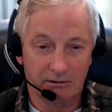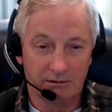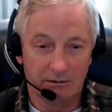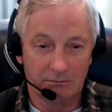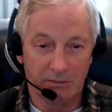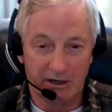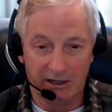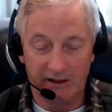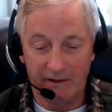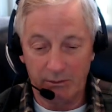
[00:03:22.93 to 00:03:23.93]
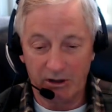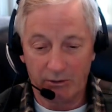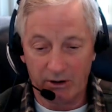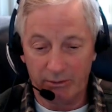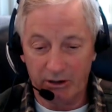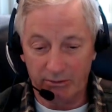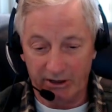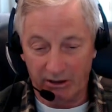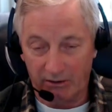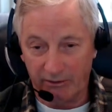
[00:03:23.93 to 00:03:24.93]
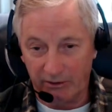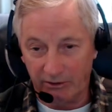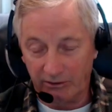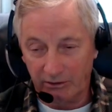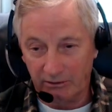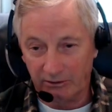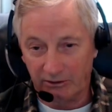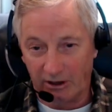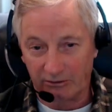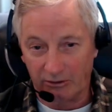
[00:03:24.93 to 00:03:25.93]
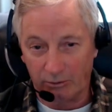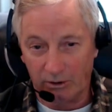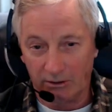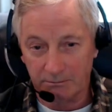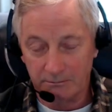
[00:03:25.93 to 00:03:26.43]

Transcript: money, and they make quite a bit of money off of these stocks as well.